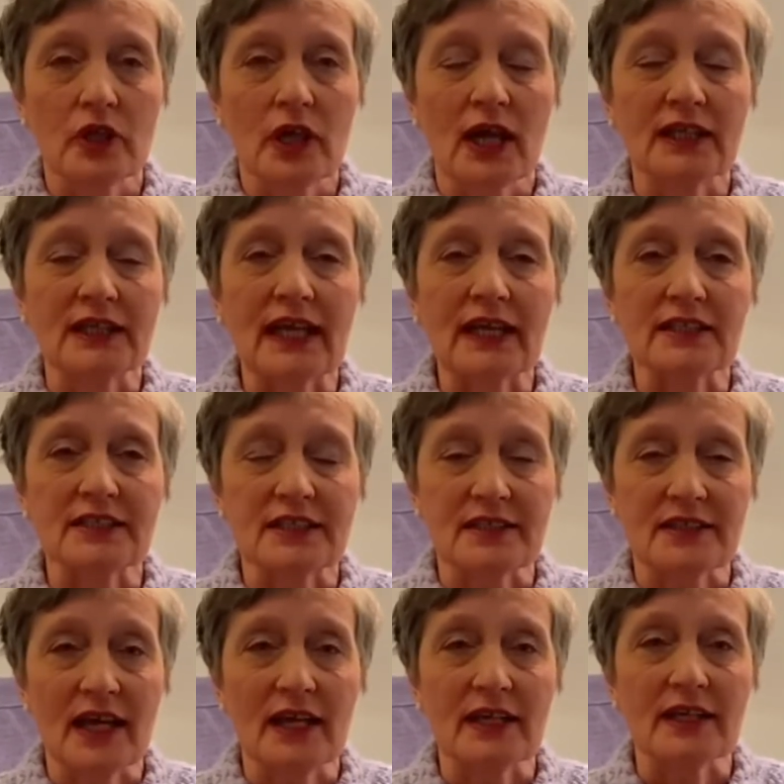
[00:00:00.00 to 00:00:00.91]
I'd like to
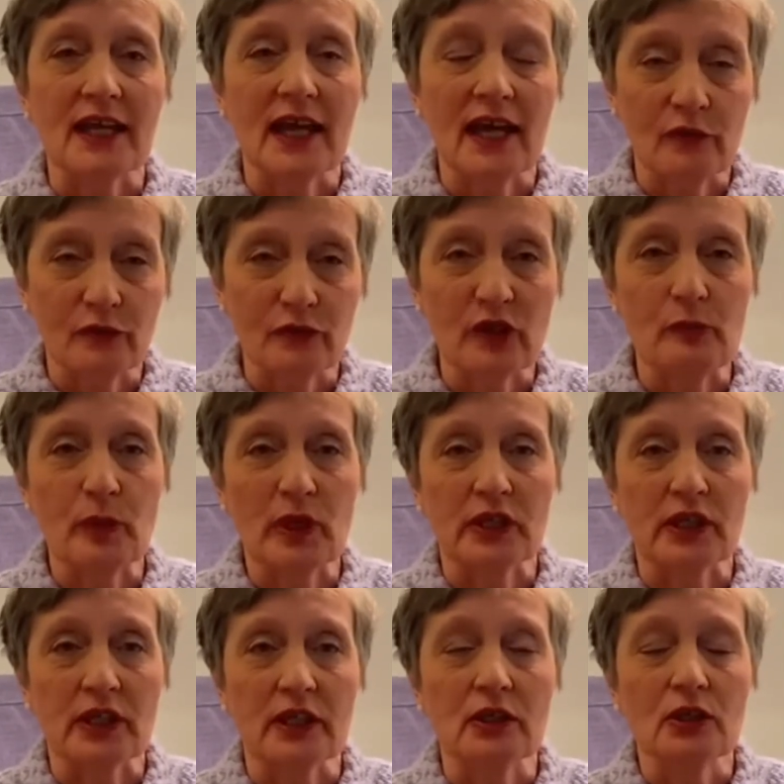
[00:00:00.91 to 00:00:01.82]
thank
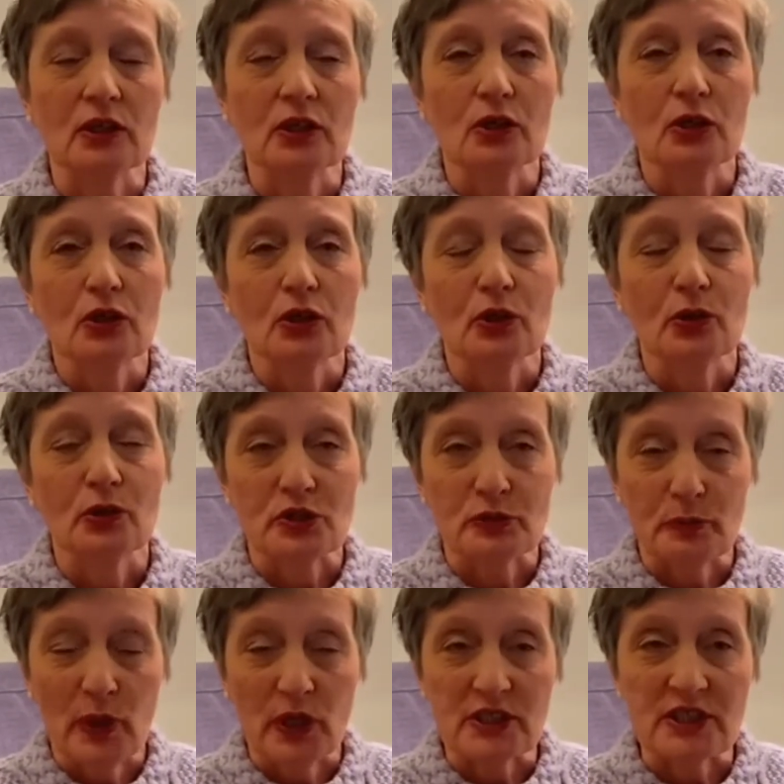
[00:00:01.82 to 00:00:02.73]
everybody who is
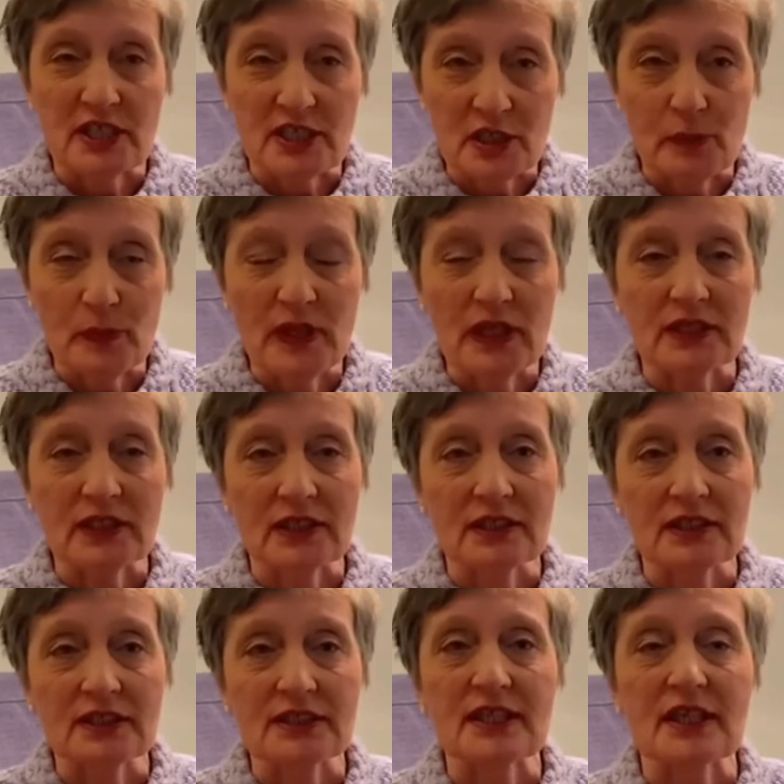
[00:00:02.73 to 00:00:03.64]

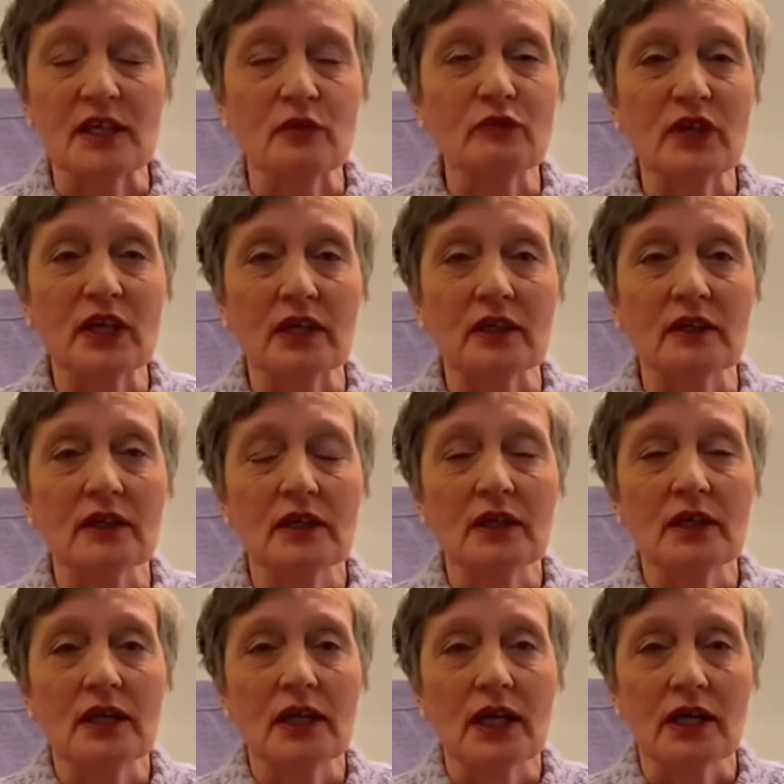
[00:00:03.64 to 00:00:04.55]
participating this evening
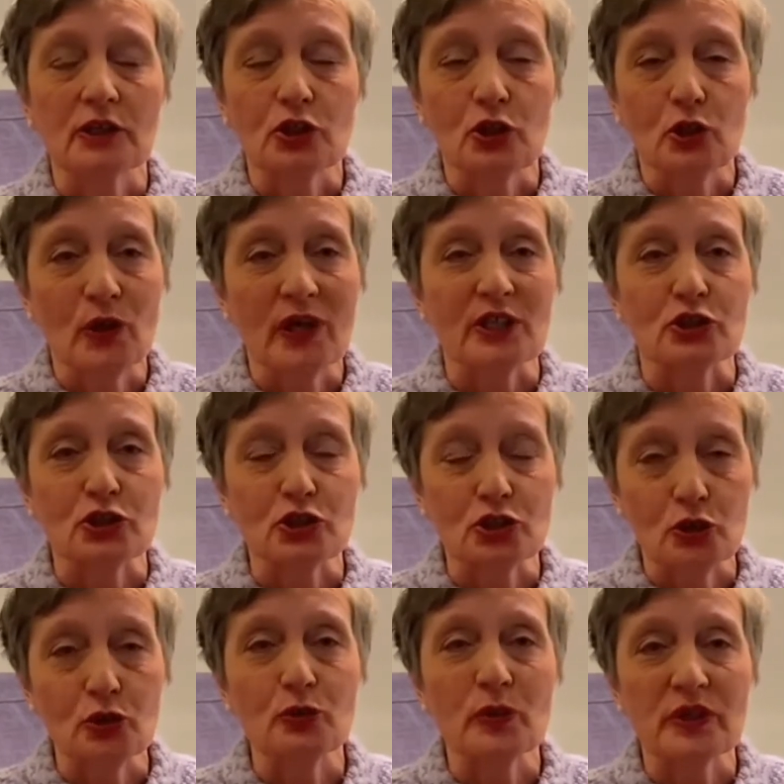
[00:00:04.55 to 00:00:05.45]
and who has
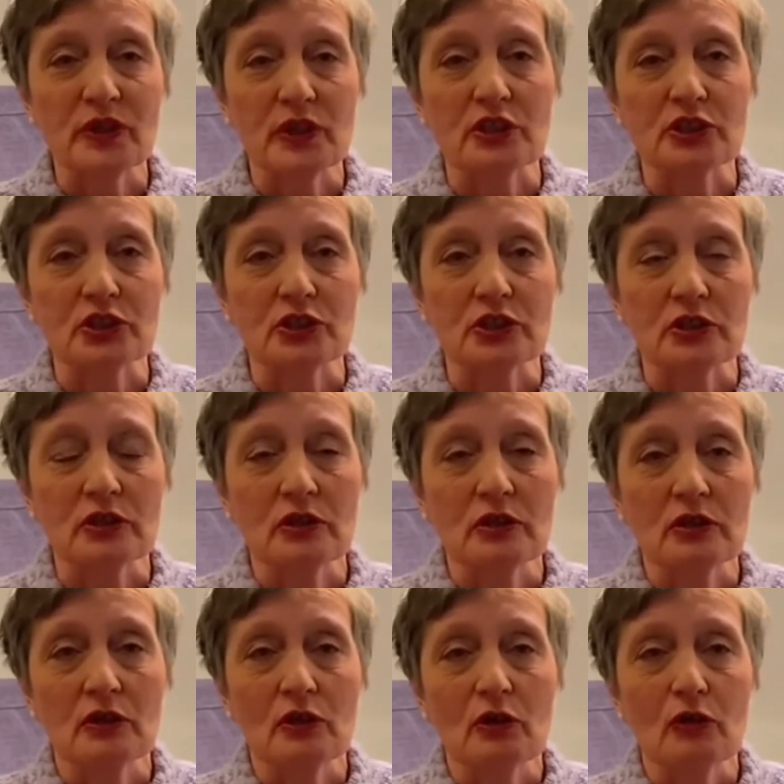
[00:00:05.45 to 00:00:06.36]
stood with us
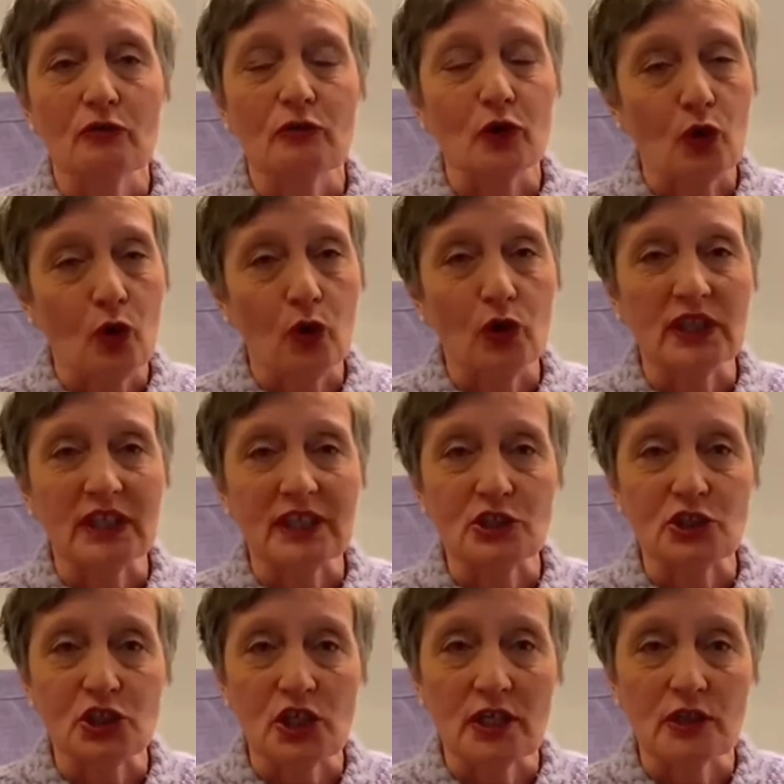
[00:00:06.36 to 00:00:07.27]
for all
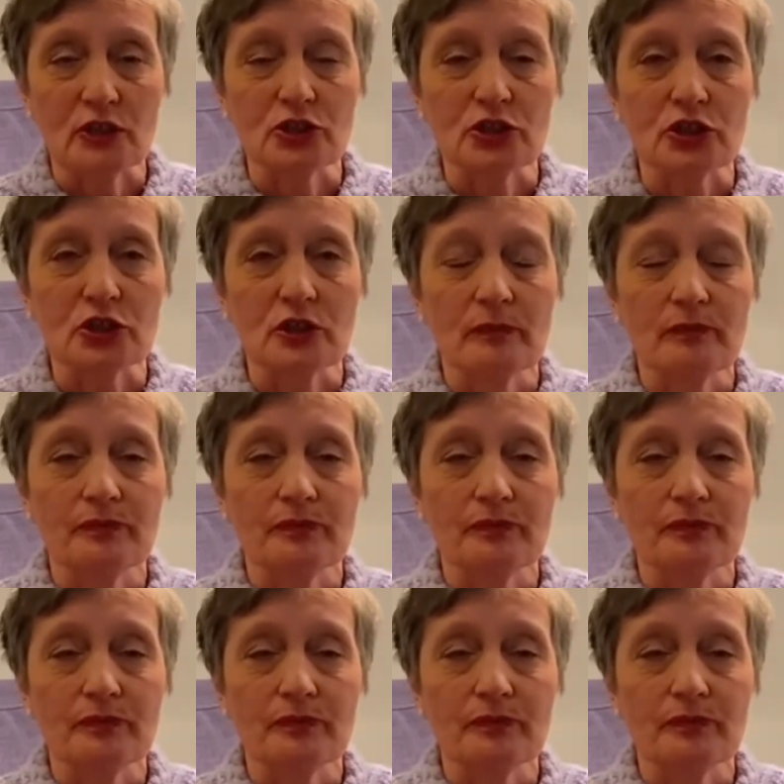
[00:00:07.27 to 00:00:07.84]
these years.